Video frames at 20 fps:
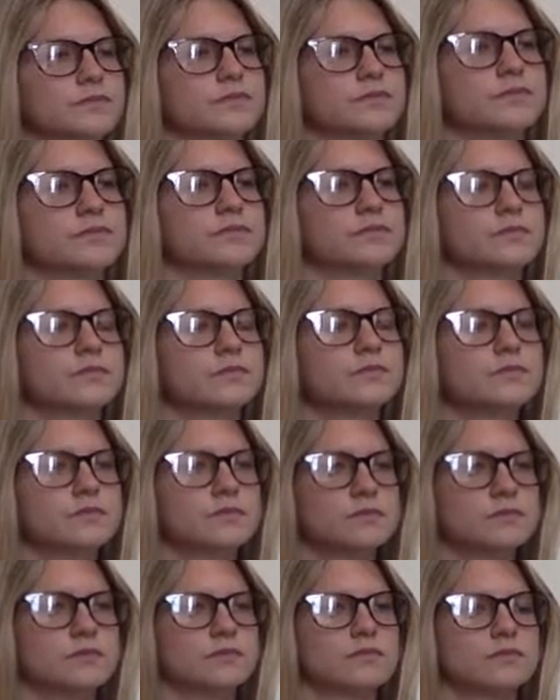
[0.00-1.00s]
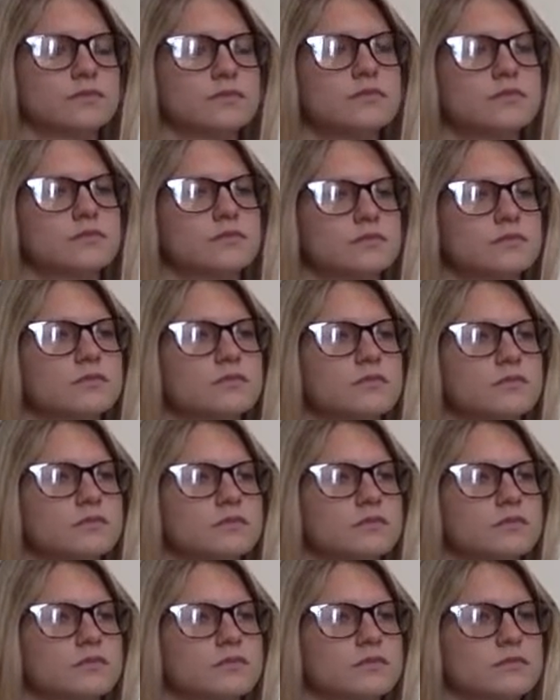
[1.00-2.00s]

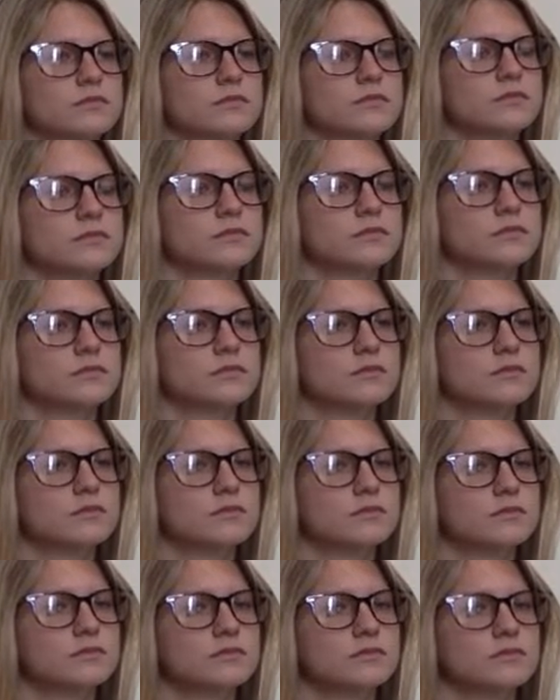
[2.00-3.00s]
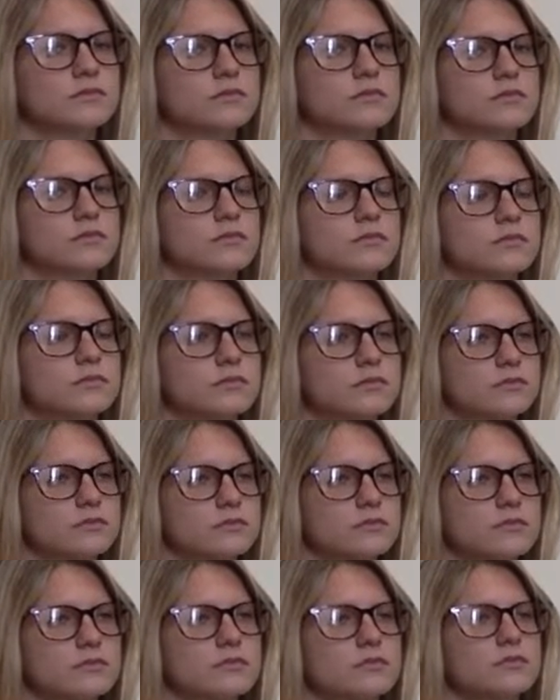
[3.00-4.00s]

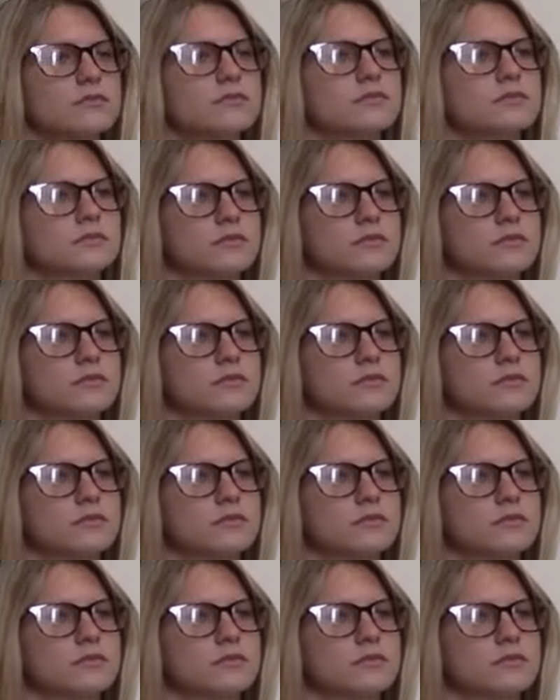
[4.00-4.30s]
No words are spoken by the person on screen.